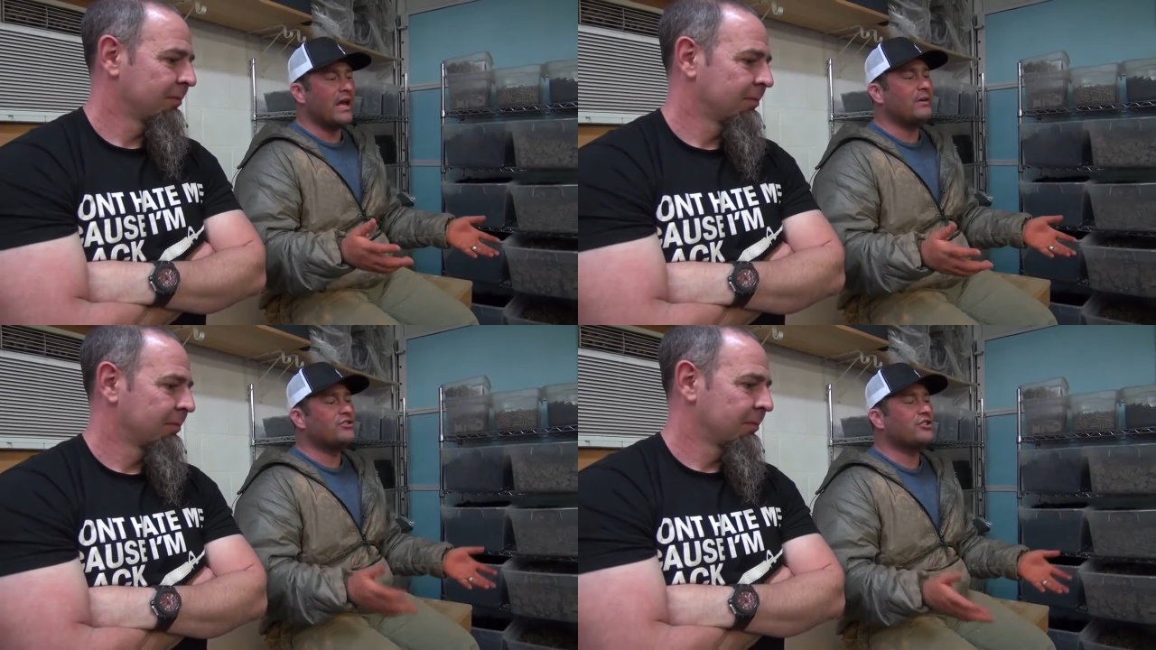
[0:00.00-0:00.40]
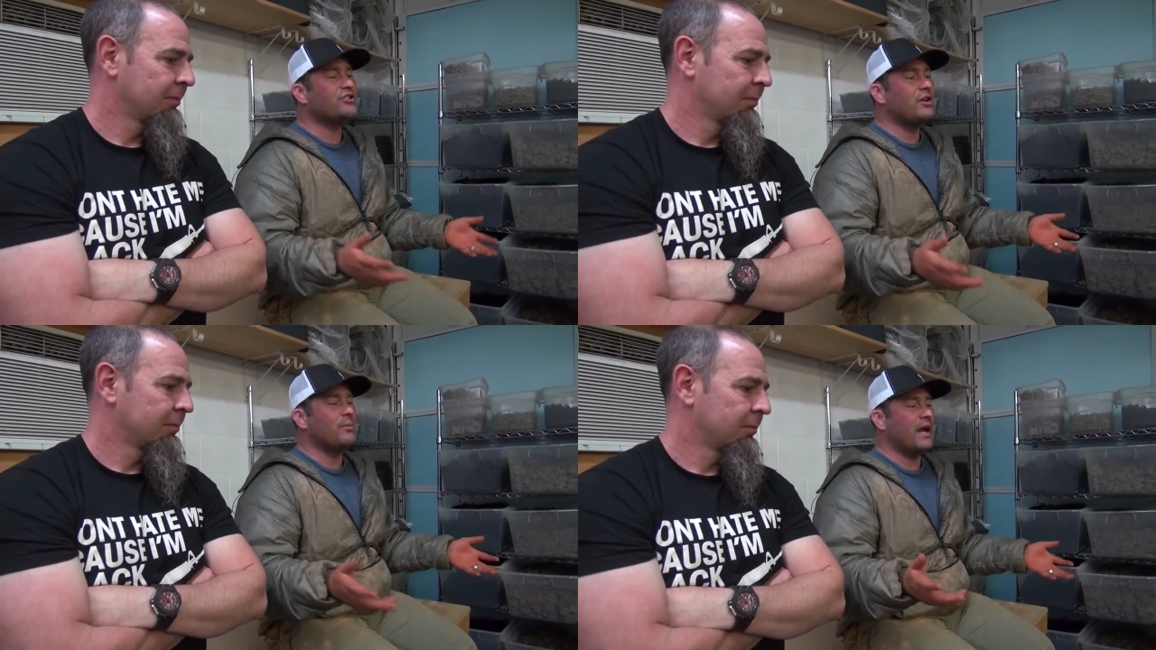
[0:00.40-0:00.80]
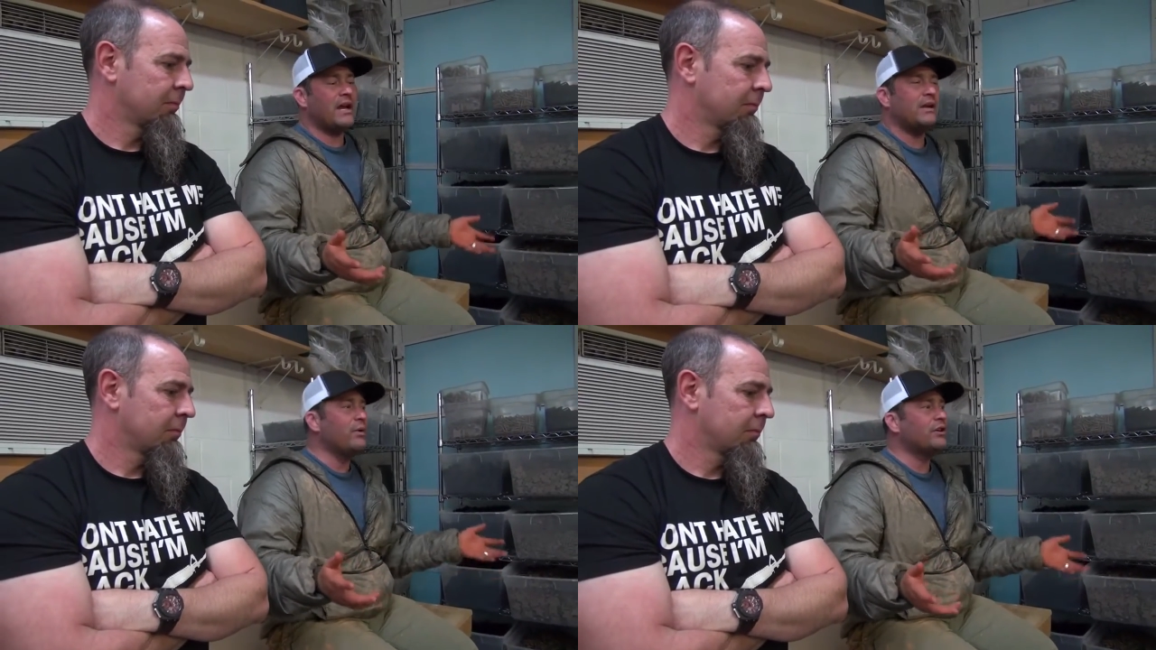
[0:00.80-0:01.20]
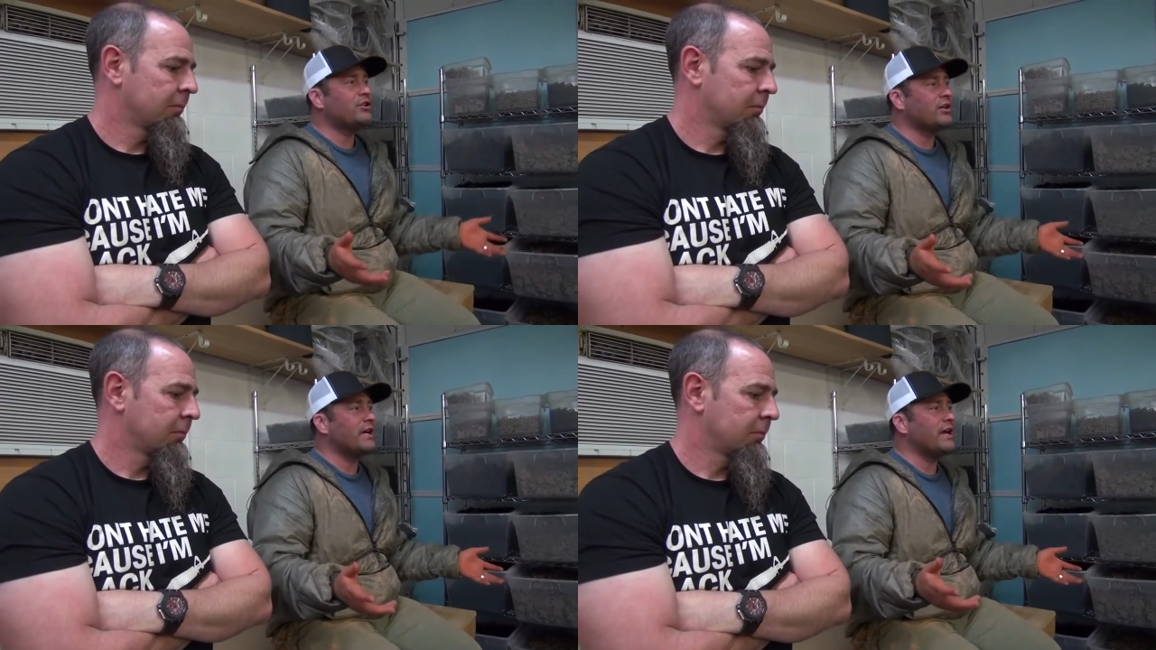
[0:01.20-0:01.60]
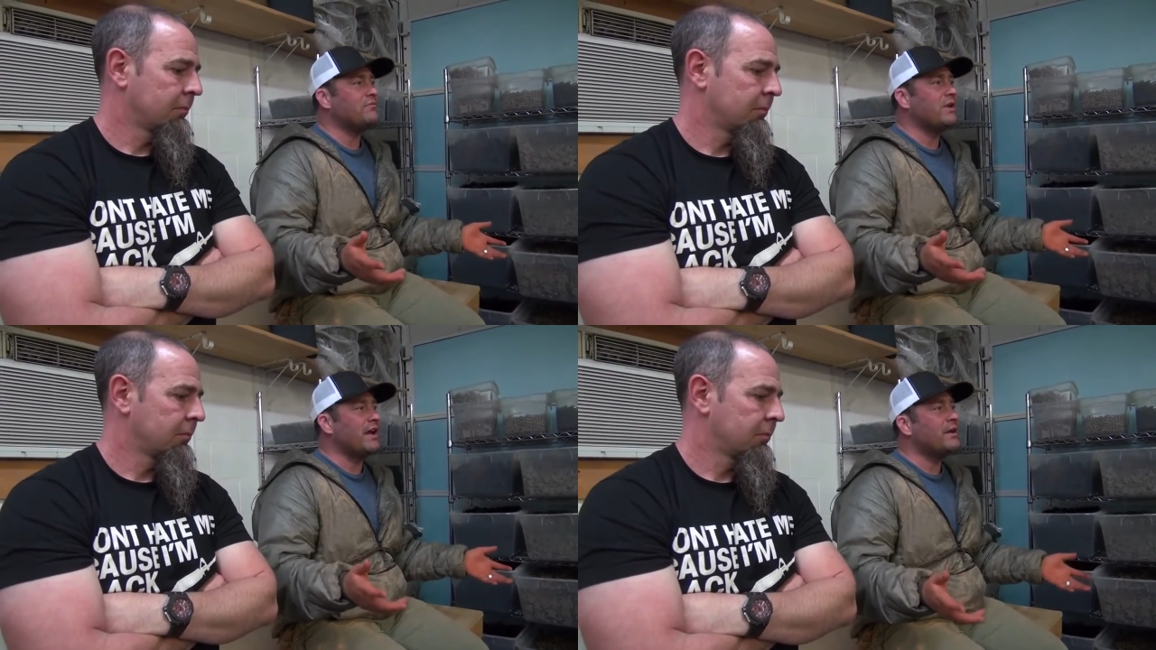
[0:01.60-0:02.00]
Speaker 1: it was just something anyone could
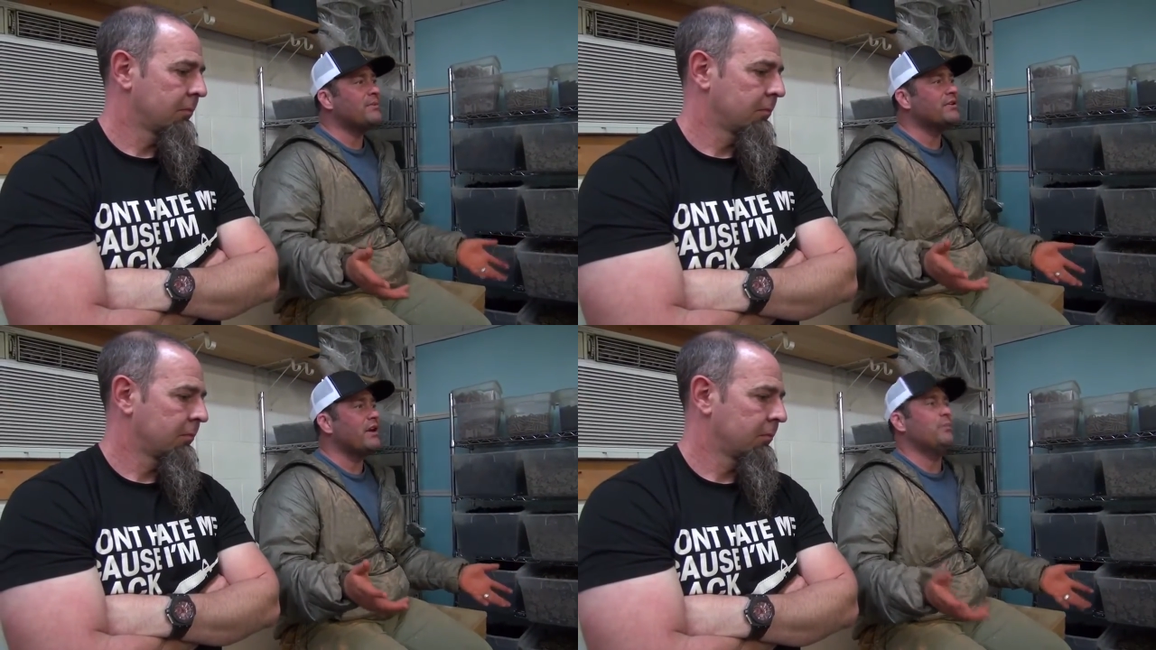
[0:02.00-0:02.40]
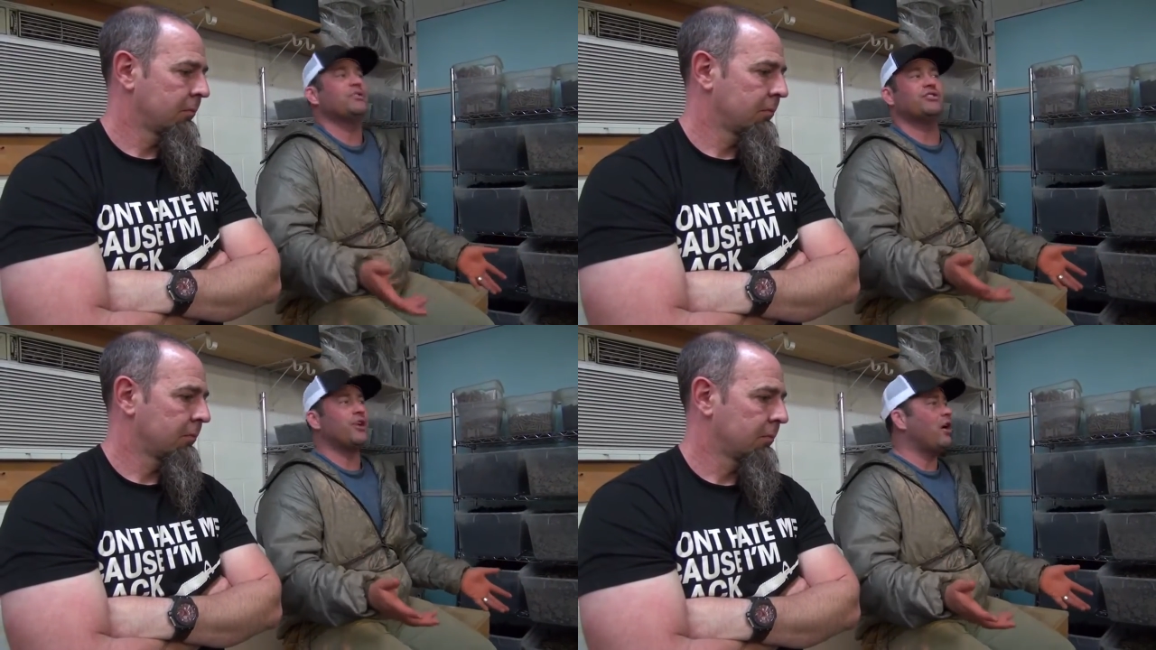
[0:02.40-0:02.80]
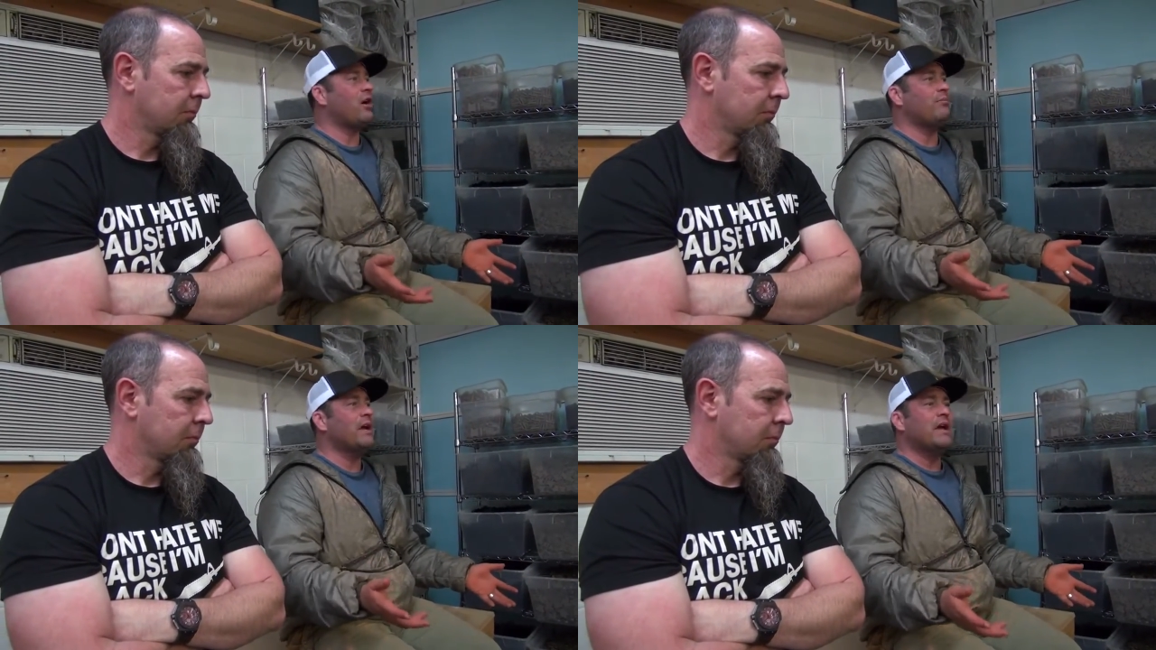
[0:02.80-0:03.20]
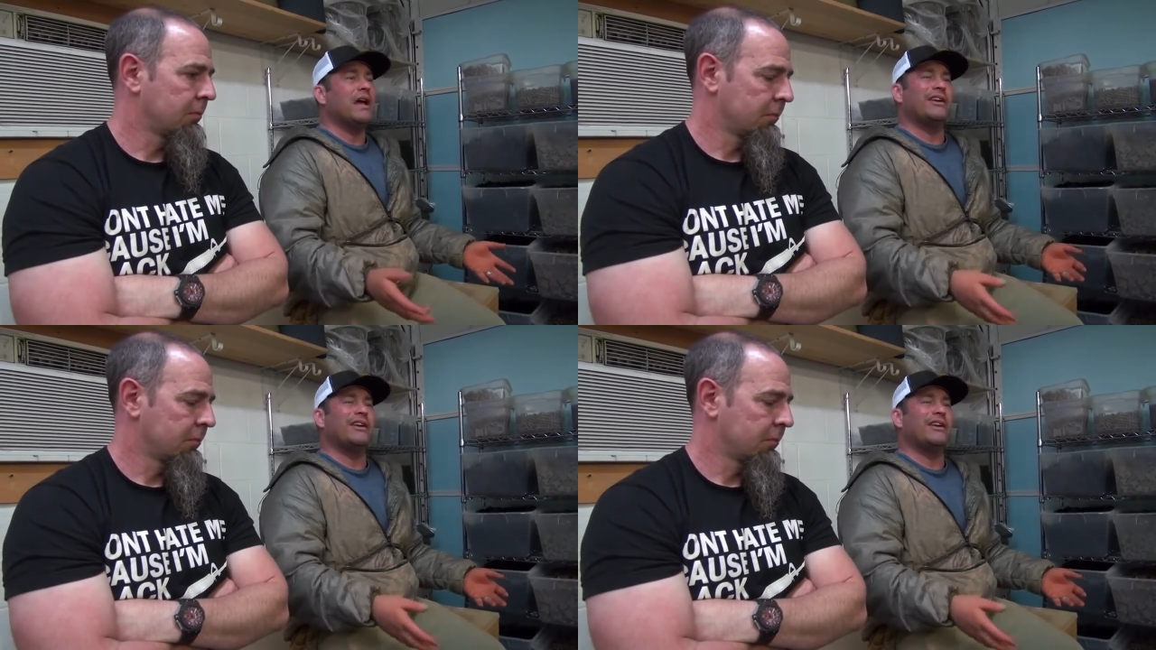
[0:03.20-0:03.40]
get, and I'm a snob,